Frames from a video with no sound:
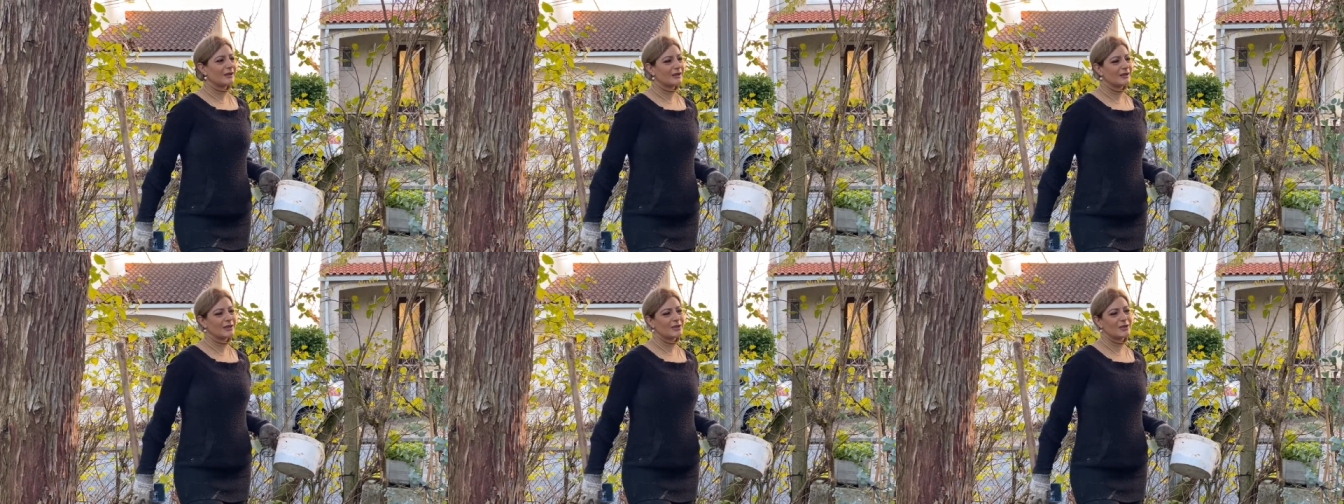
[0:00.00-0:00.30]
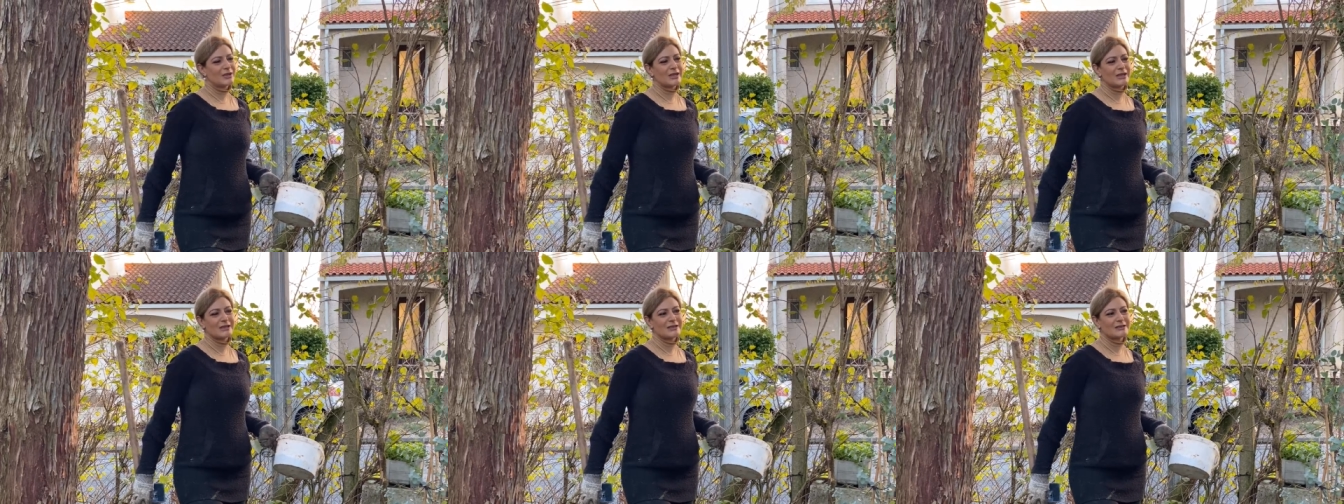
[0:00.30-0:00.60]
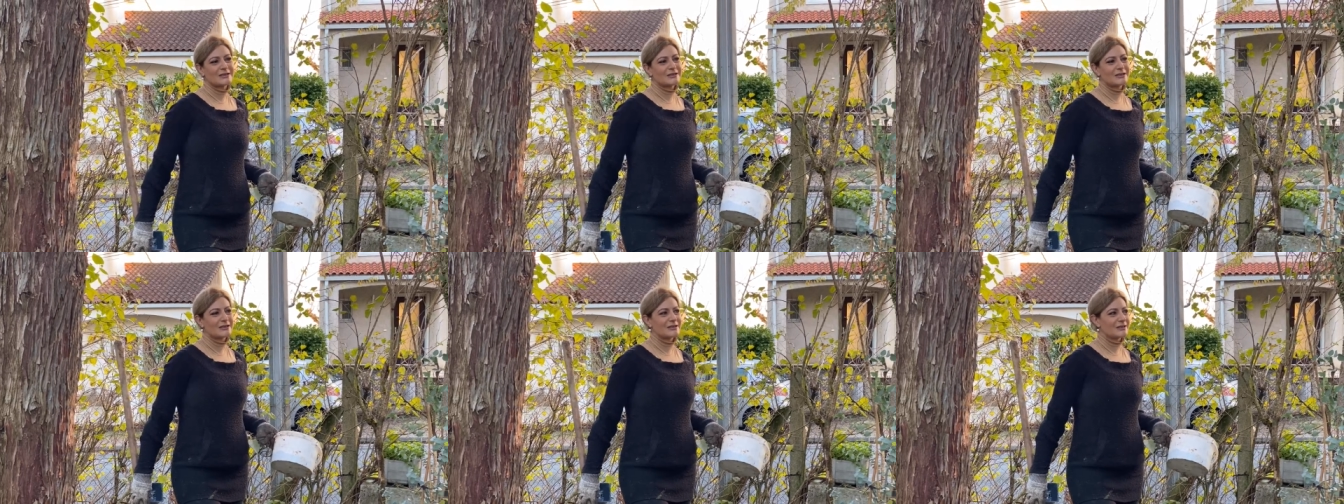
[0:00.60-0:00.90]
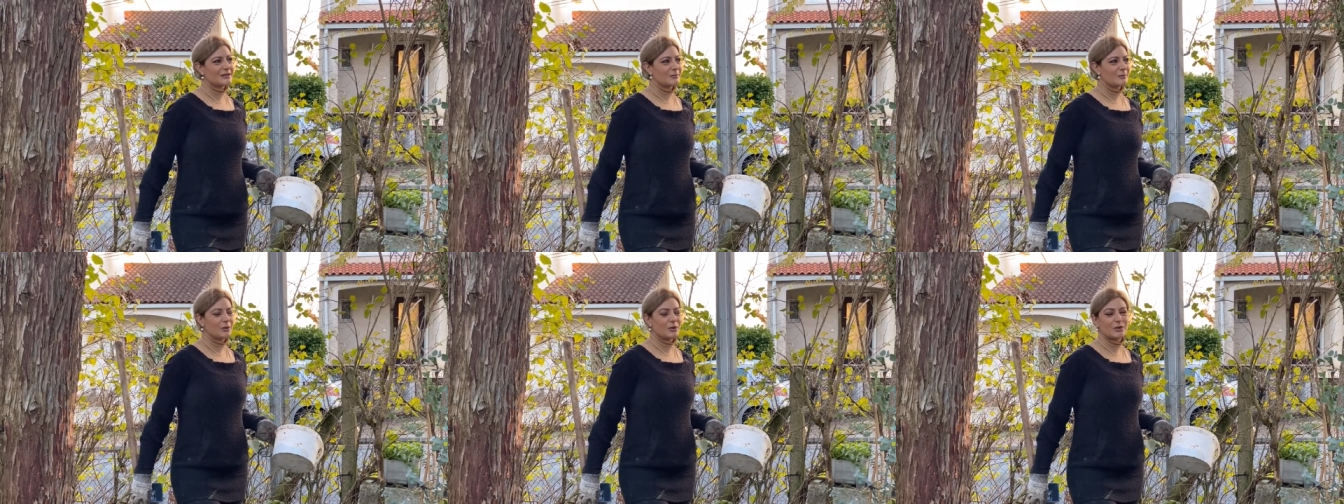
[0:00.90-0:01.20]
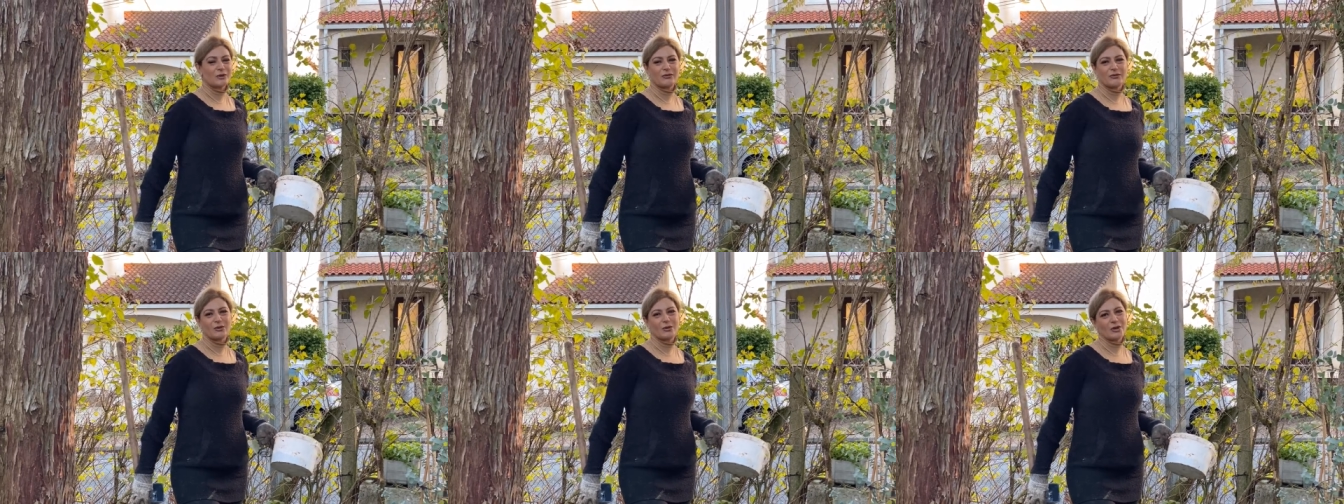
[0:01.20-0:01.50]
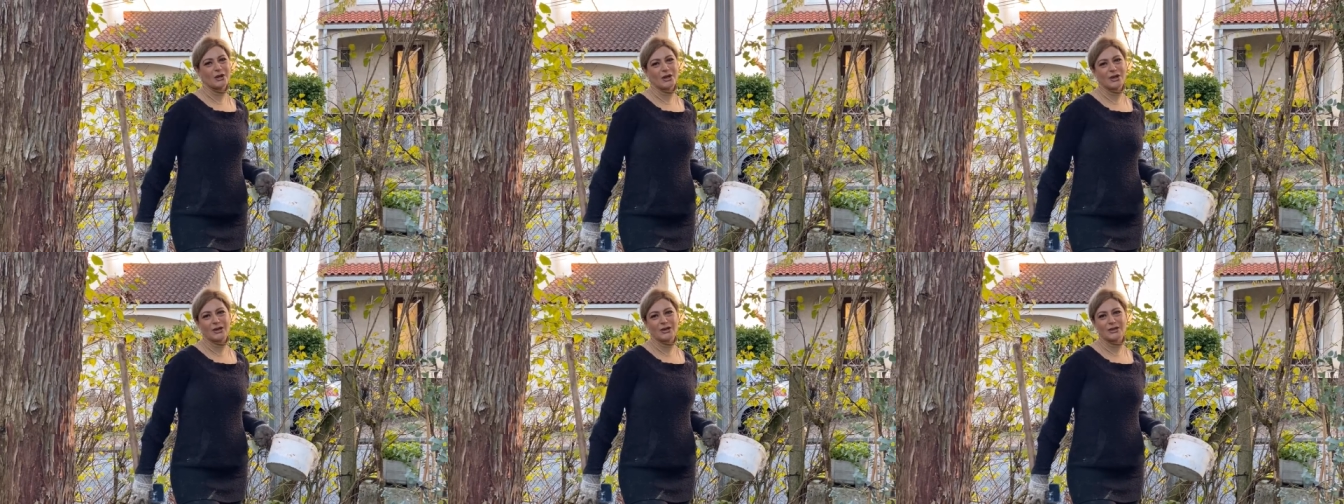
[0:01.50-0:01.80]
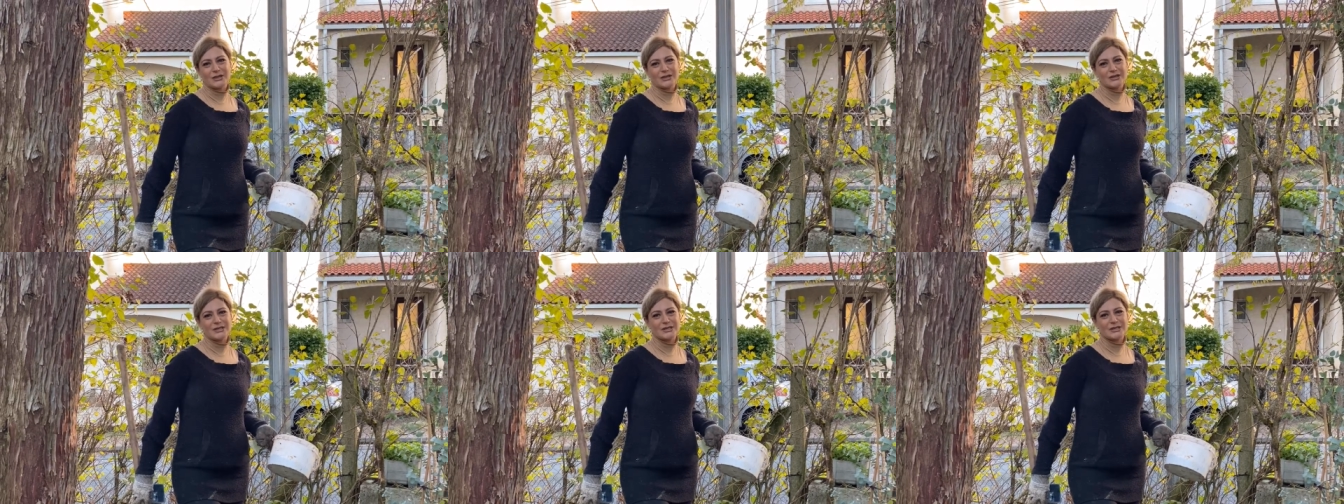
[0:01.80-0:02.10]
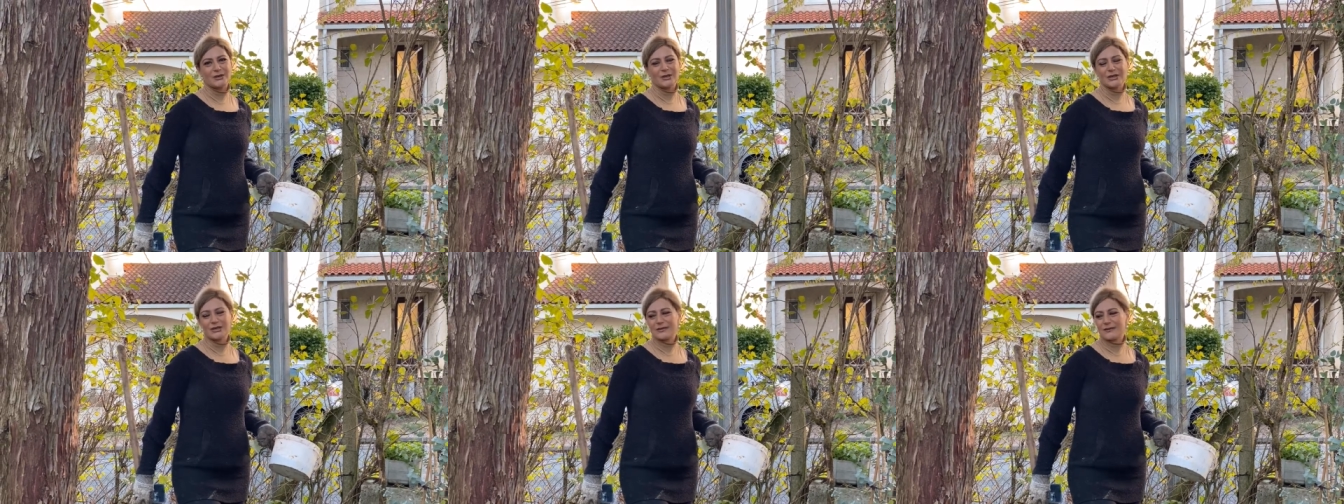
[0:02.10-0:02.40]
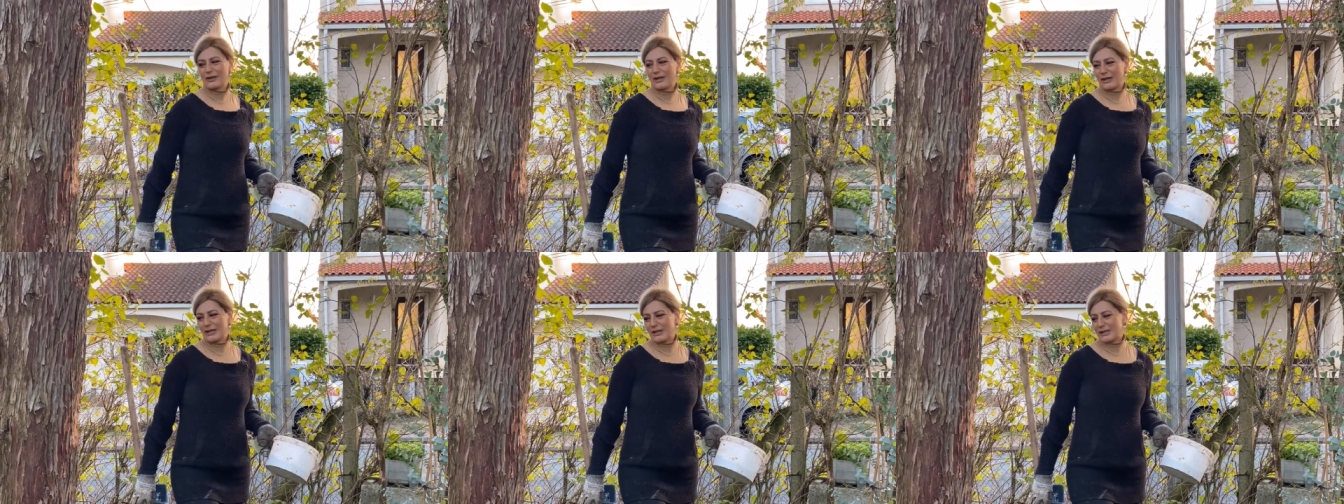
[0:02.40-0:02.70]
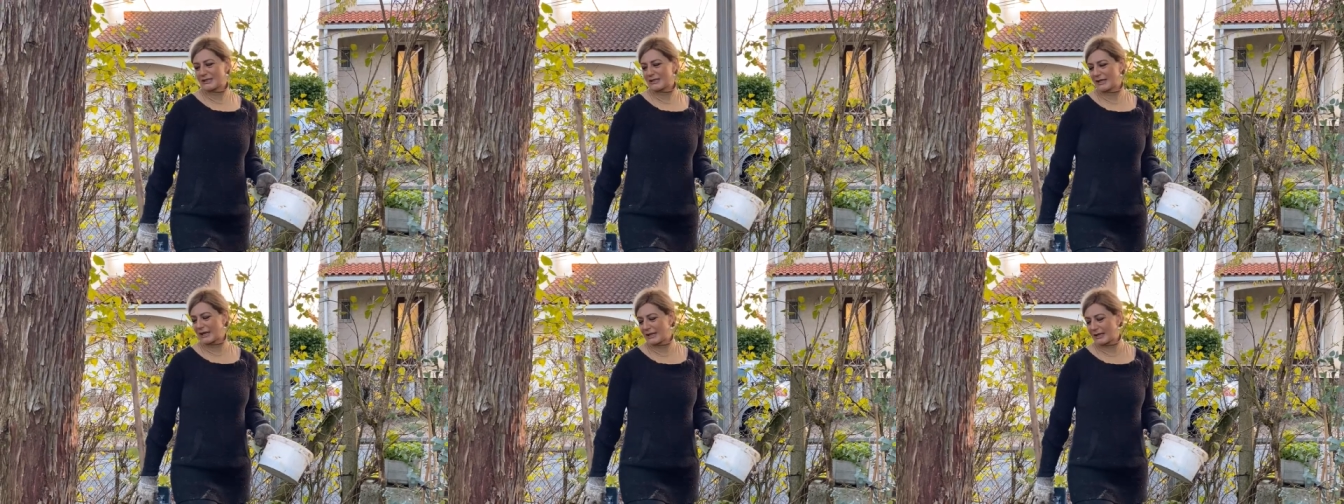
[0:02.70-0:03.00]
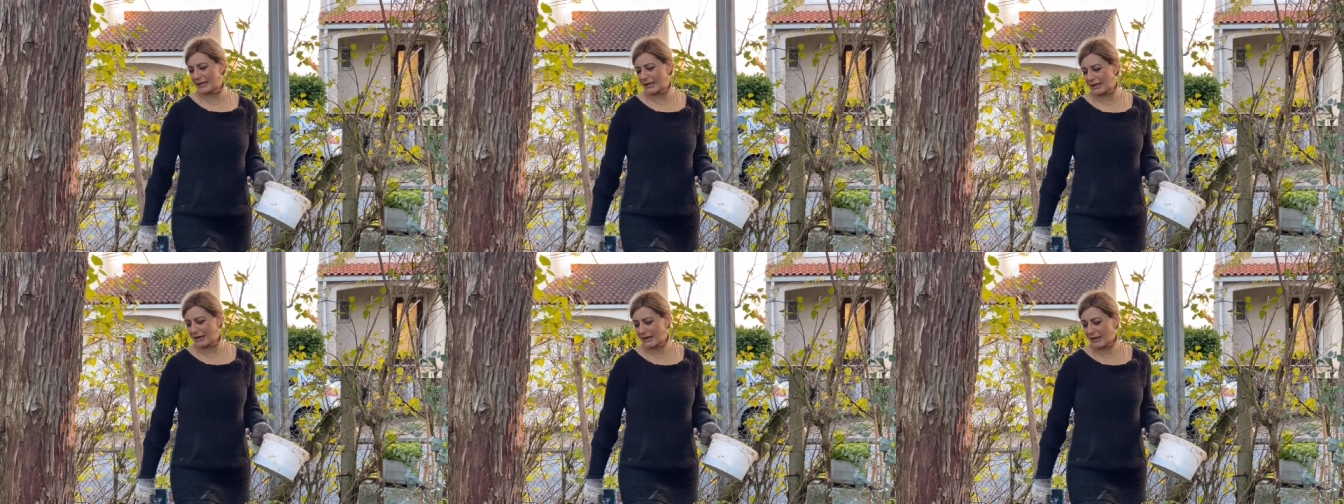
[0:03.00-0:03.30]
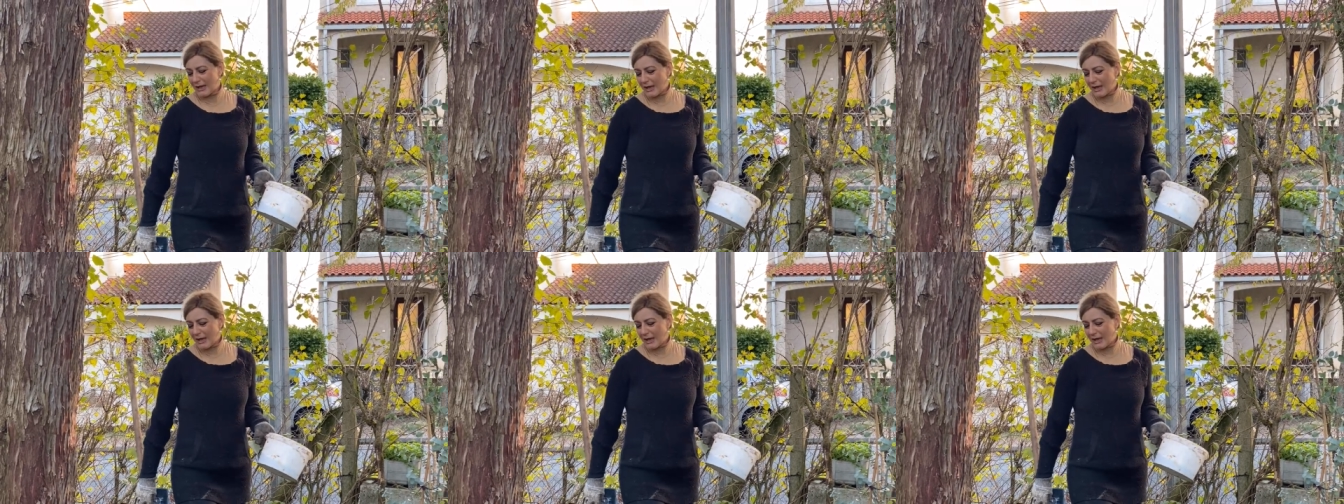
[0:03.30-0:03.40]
you get this beautiful garden. So it's very exciting.